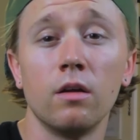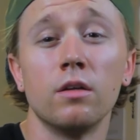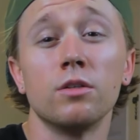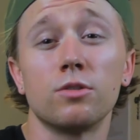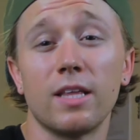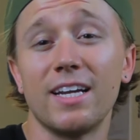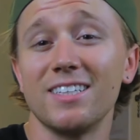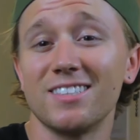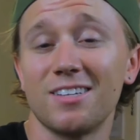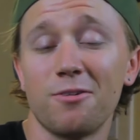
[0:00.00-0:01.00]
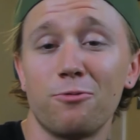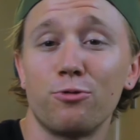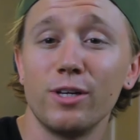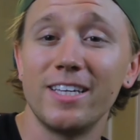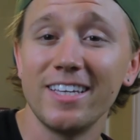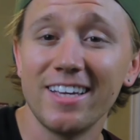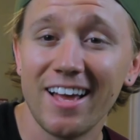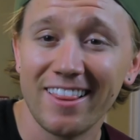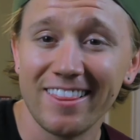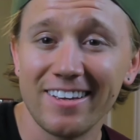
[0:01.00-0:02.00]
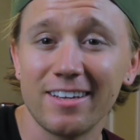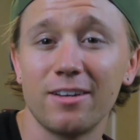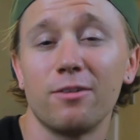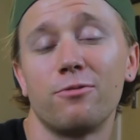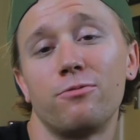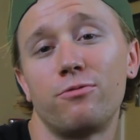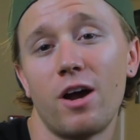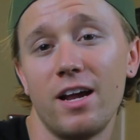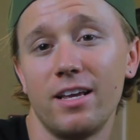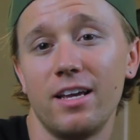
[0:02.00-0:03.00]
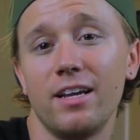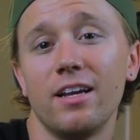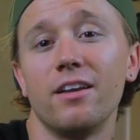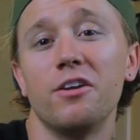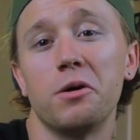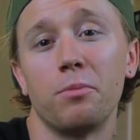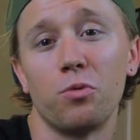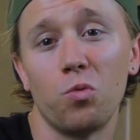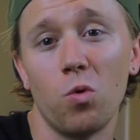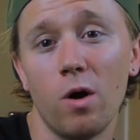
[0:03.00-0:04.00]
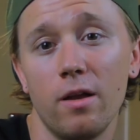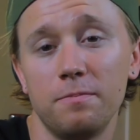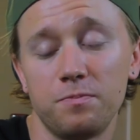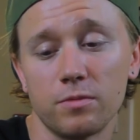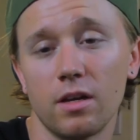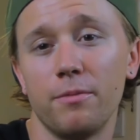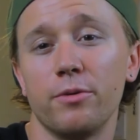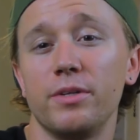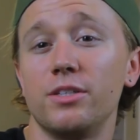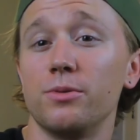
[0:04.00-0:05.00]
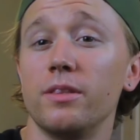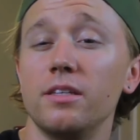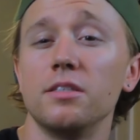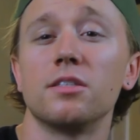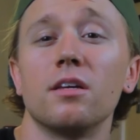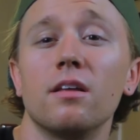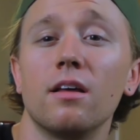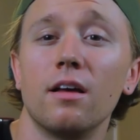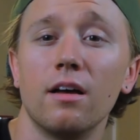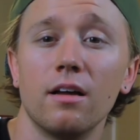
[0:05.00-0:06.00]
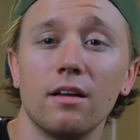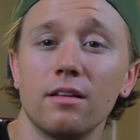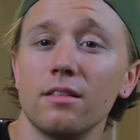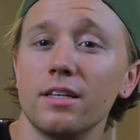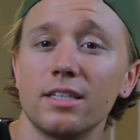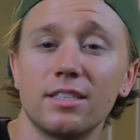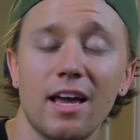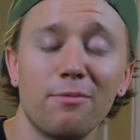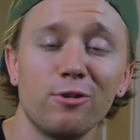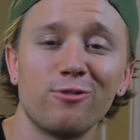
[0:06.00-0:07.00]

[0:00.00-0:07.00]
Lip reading: So that is Freaky Lick Friday number 1. I'm going to be doing these licks every